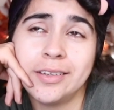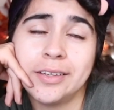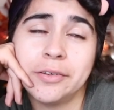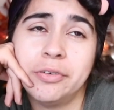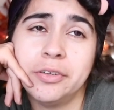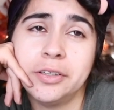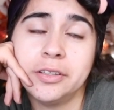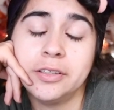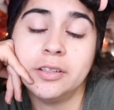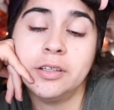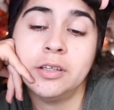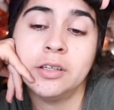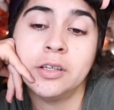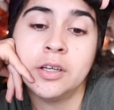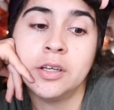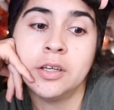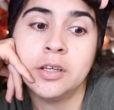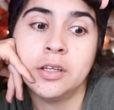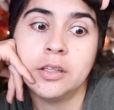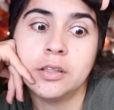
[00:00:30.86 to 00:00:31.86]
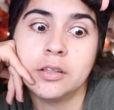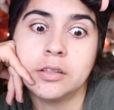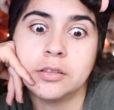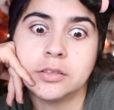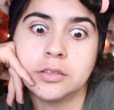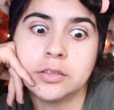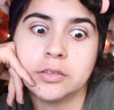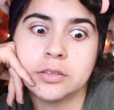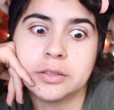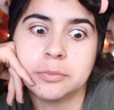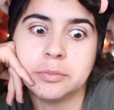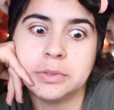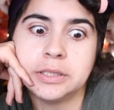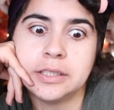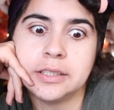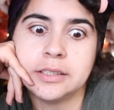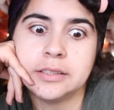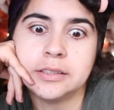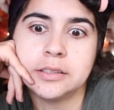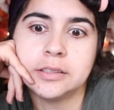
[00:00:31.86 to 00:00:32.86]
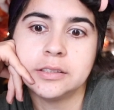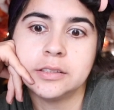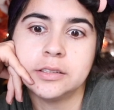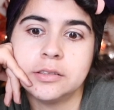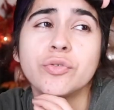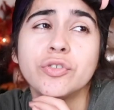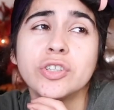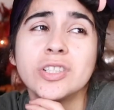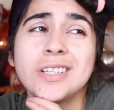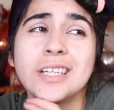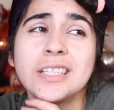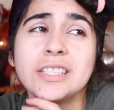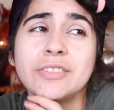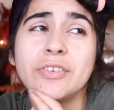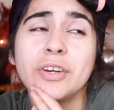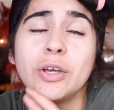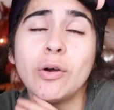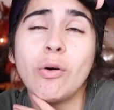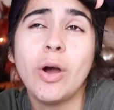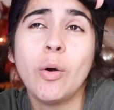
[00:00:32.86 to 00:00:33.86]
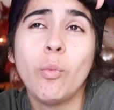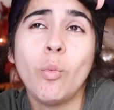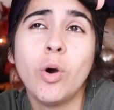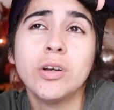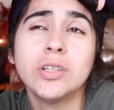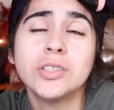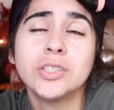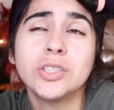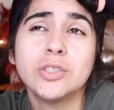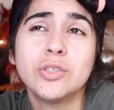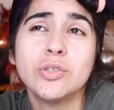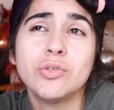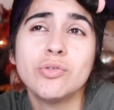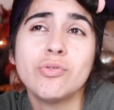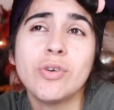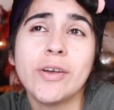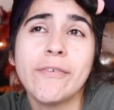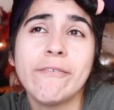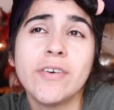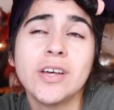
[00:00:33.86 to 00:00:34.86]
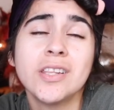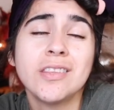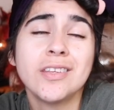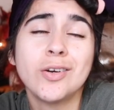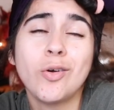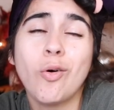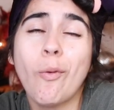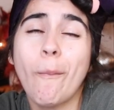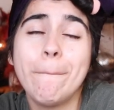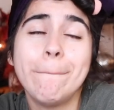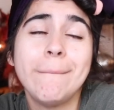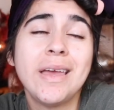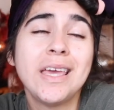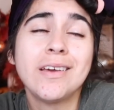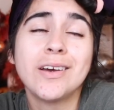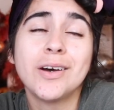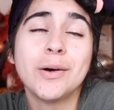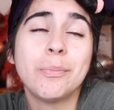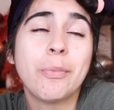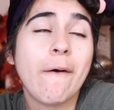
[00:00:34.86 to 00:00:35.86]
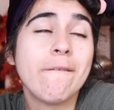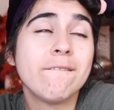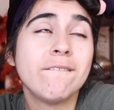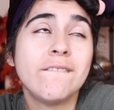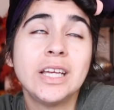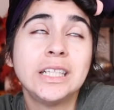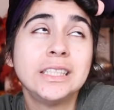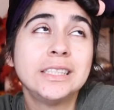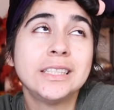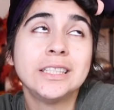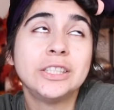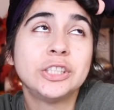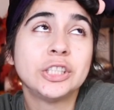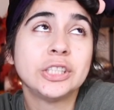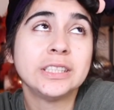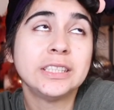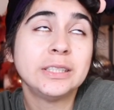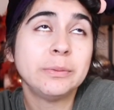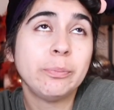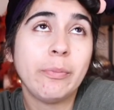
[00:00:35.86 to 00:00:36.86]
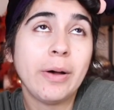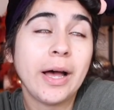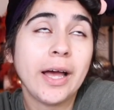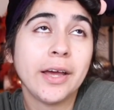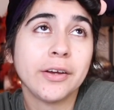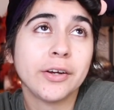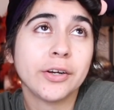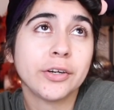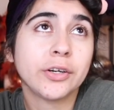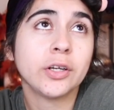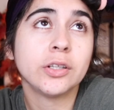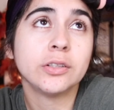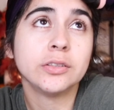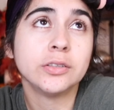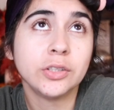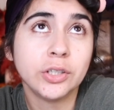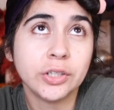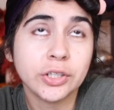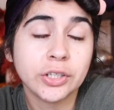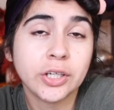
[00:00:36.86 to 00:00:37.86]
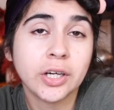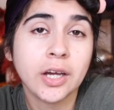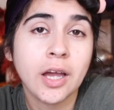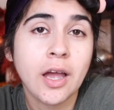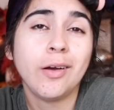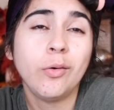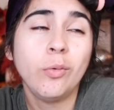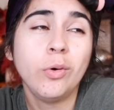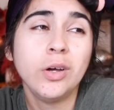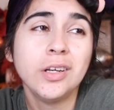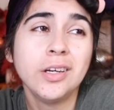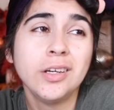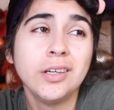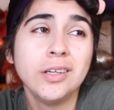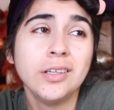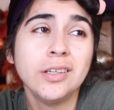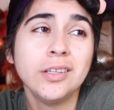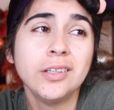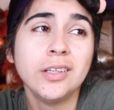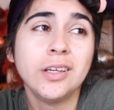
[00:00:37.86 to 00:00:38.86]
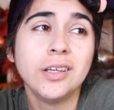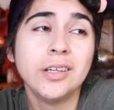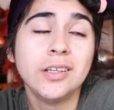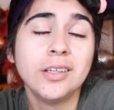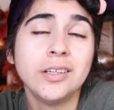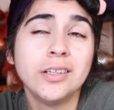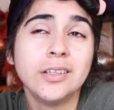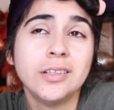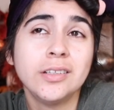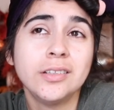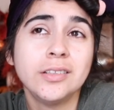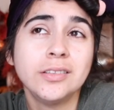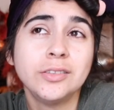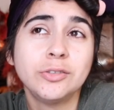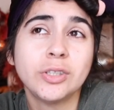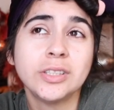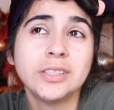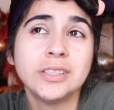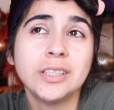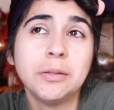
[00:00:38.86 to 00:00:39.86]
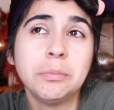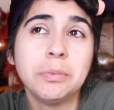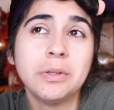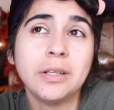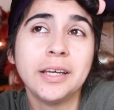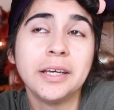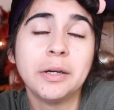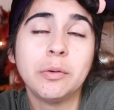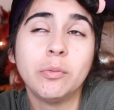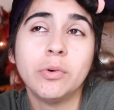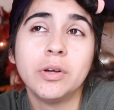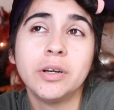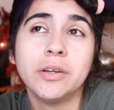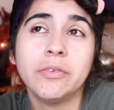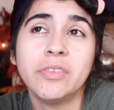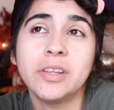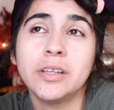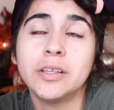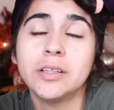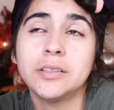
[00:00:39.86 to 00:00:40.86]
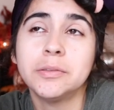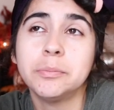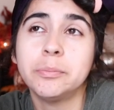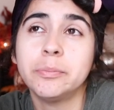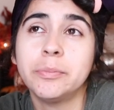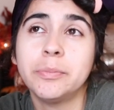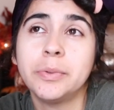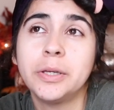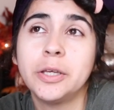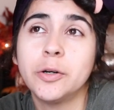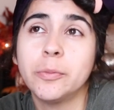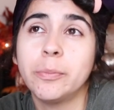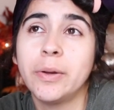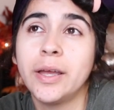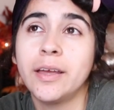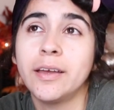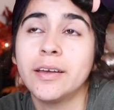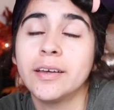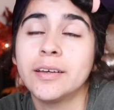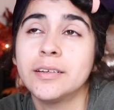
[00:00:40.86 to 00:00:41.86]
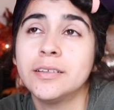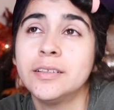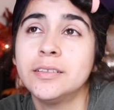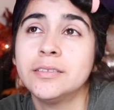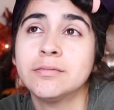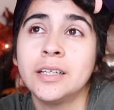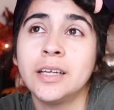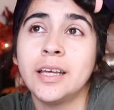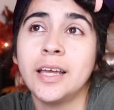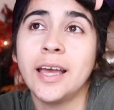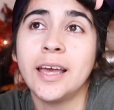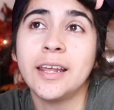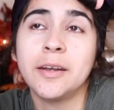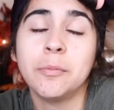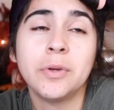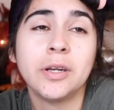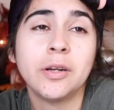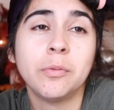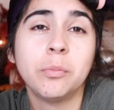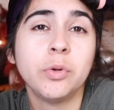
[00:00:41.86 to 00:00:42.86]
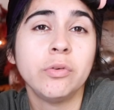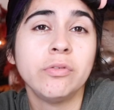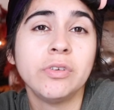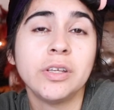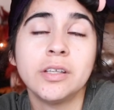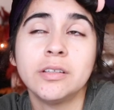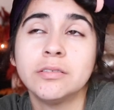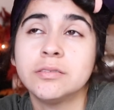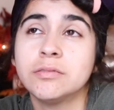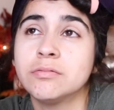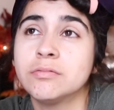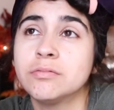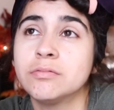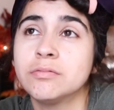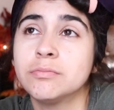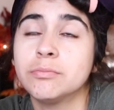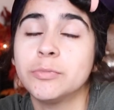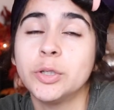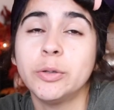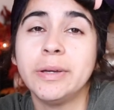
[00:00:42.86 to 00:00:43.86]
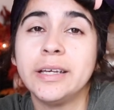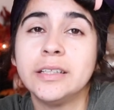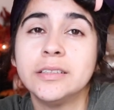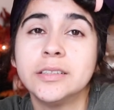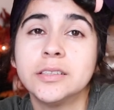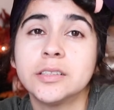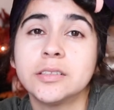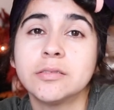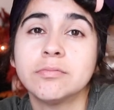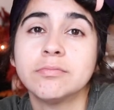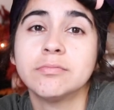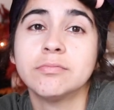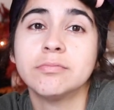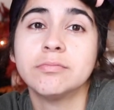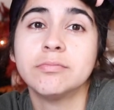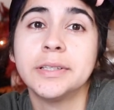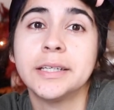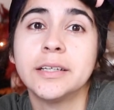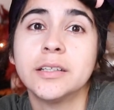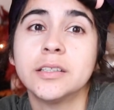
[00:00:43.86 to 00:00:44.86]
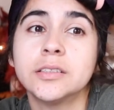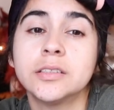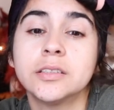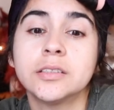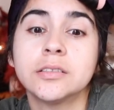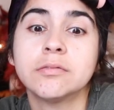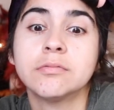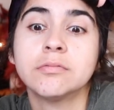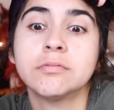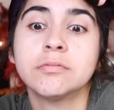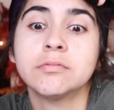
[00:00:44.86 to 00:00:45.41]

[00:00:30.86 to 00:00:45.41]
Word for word: given the circumstances. For today's video, I wanted to do a fun little makeup vintage inspired look. I wanna uh, dress up like one of the Peter Pan animated movie mermaids because